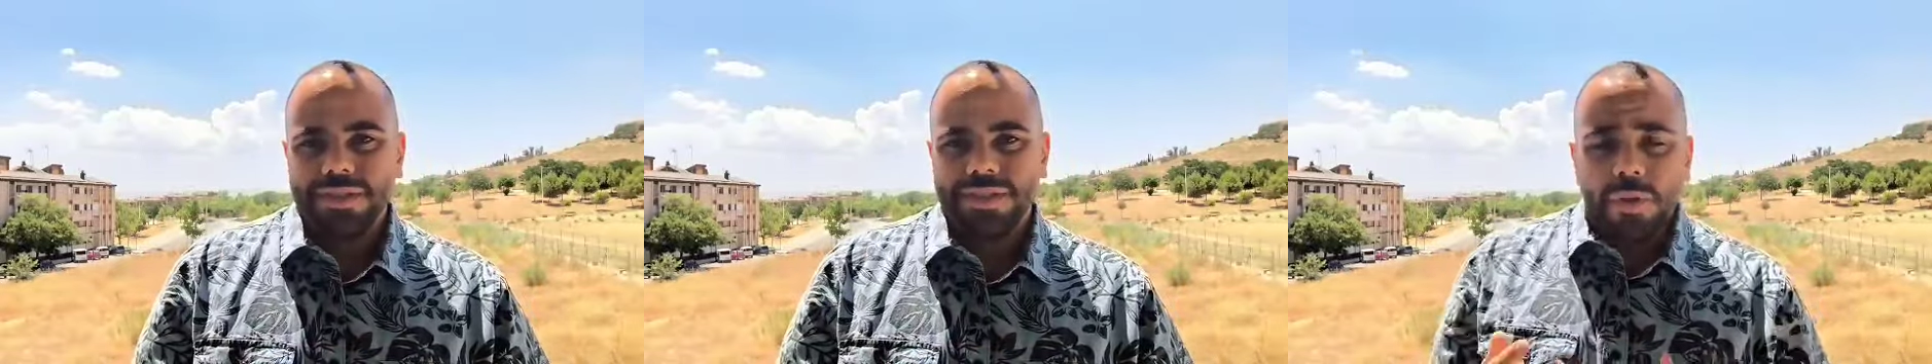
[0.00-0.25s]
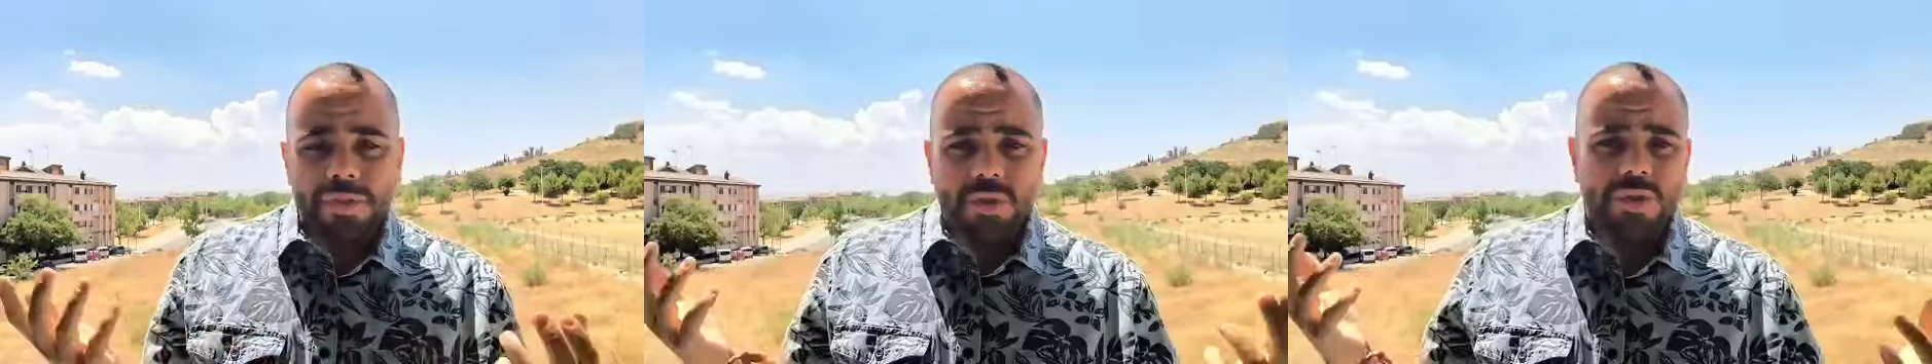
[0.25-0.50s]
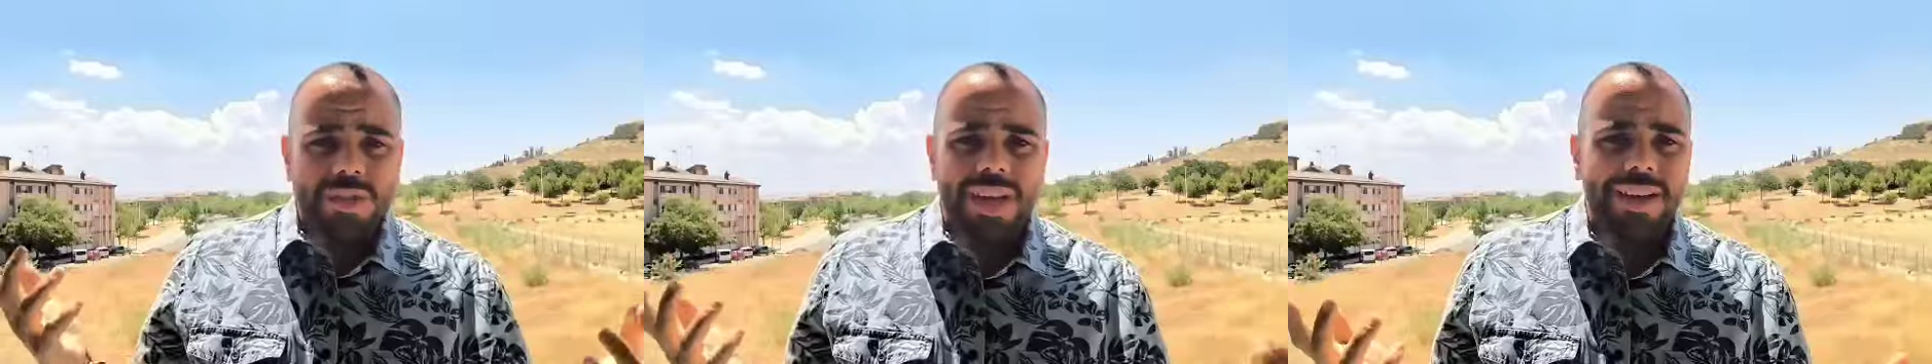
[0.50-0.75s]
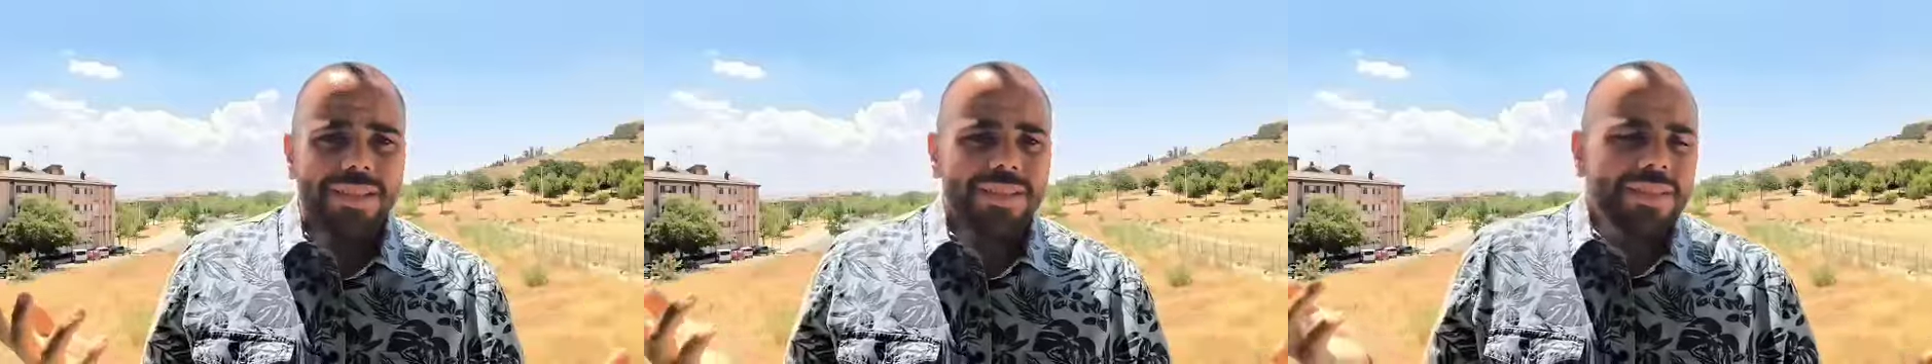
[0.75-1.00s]
Professor
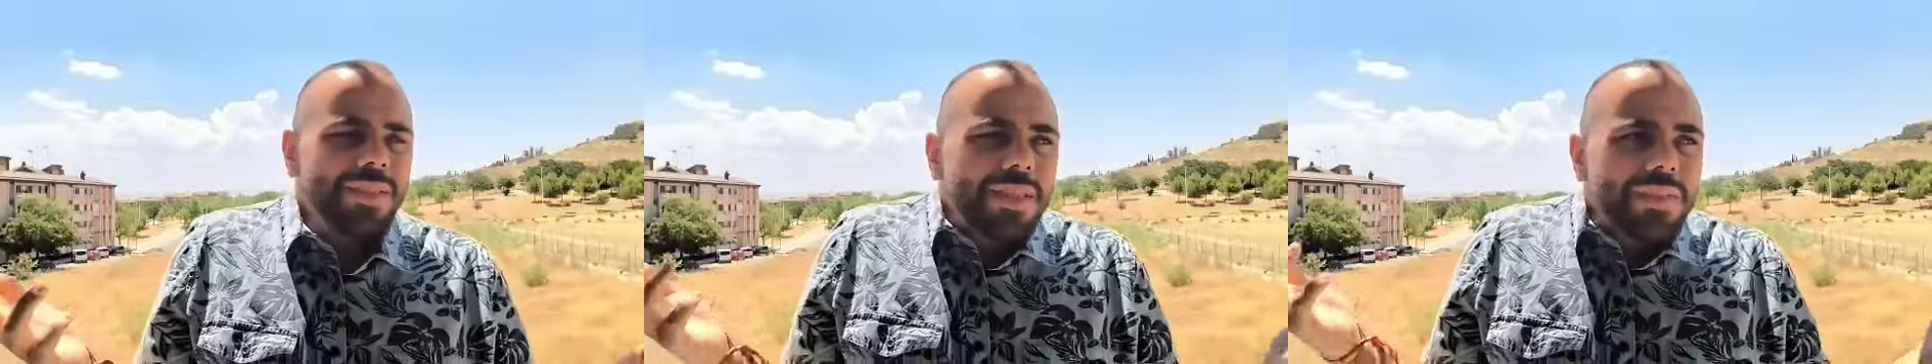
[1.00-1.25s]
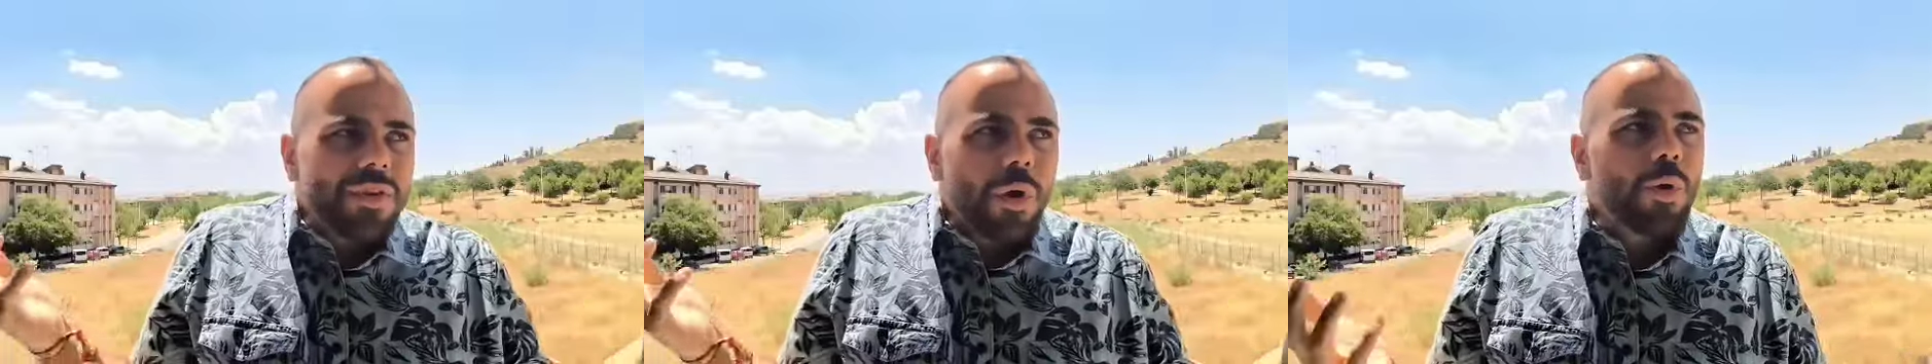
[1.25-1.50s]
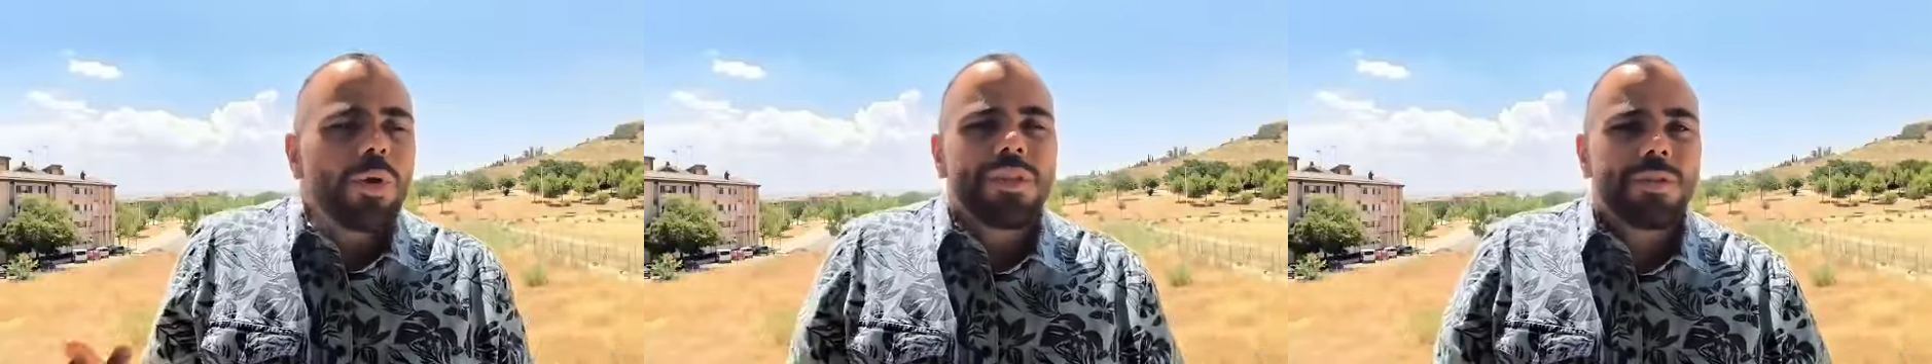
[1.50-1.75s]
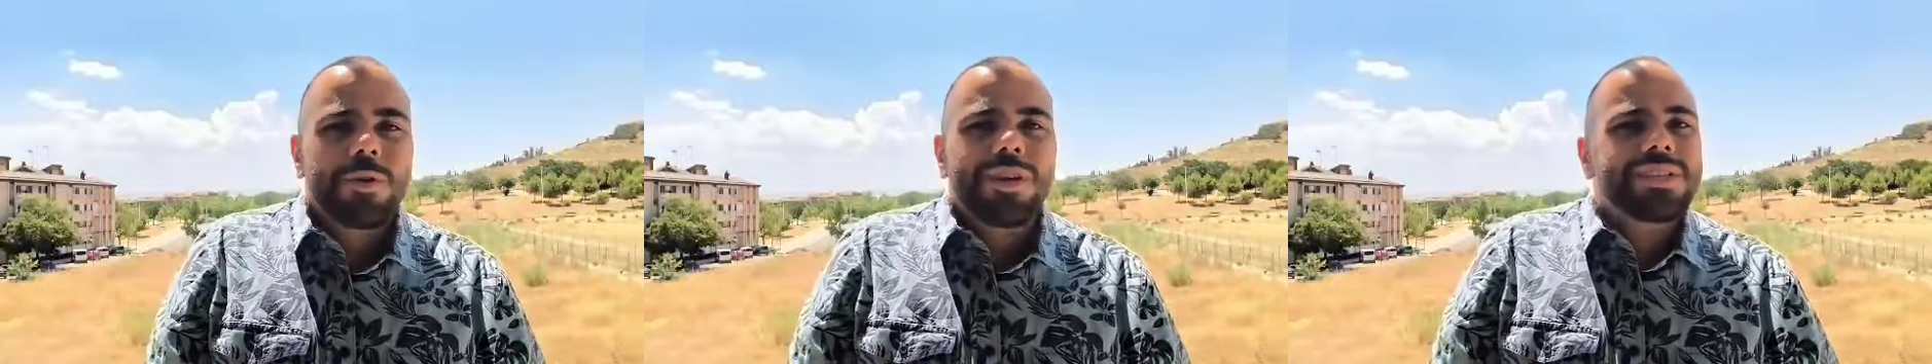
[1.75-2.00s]
Sahel not only
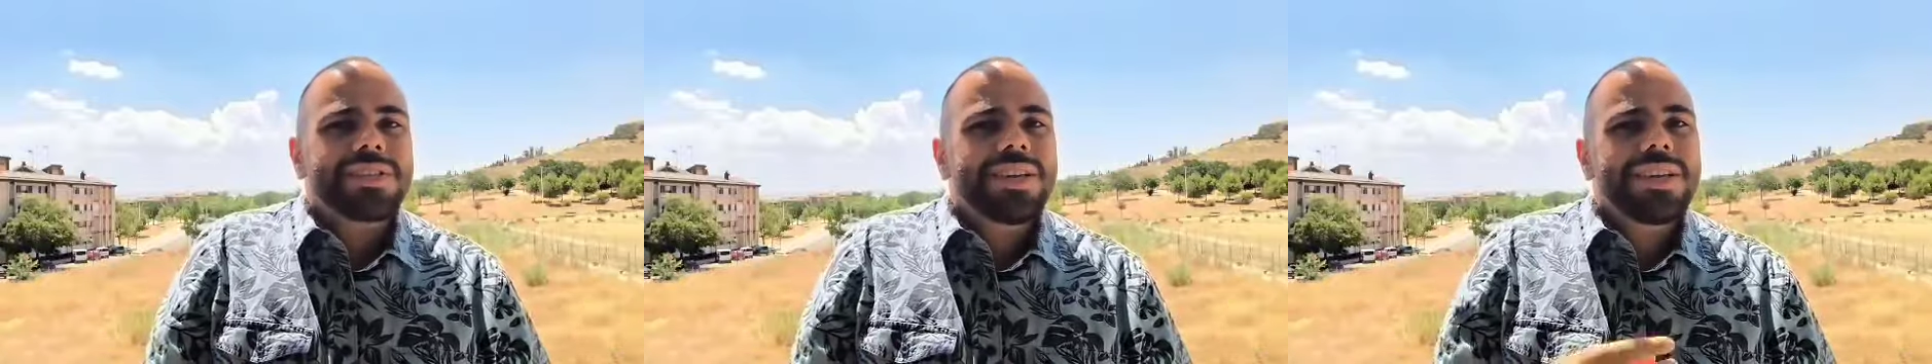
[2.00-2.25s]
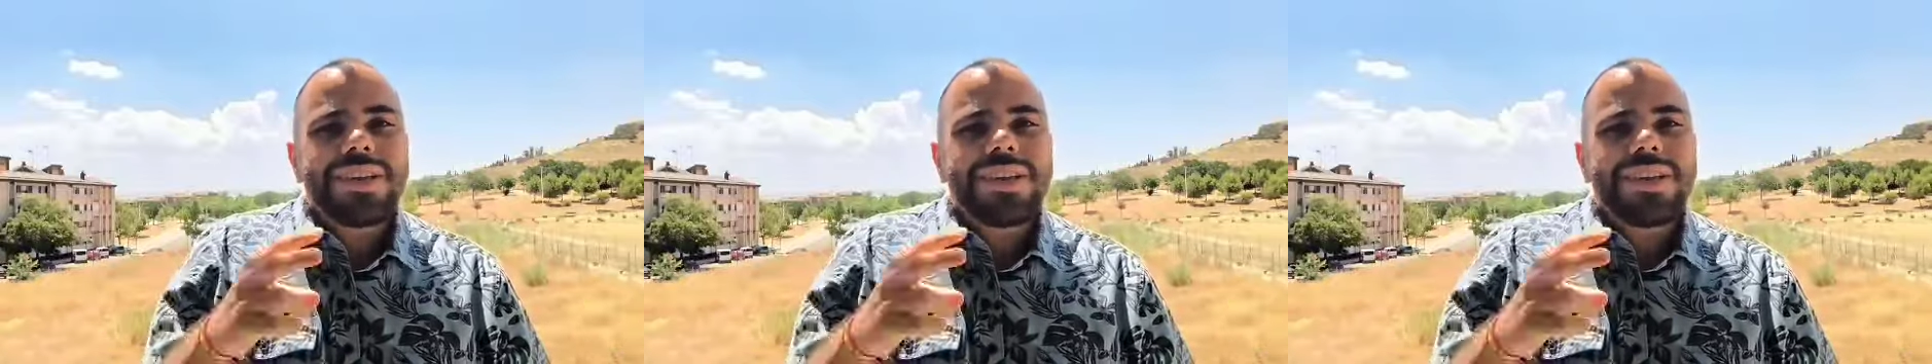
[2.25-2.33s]
taught us the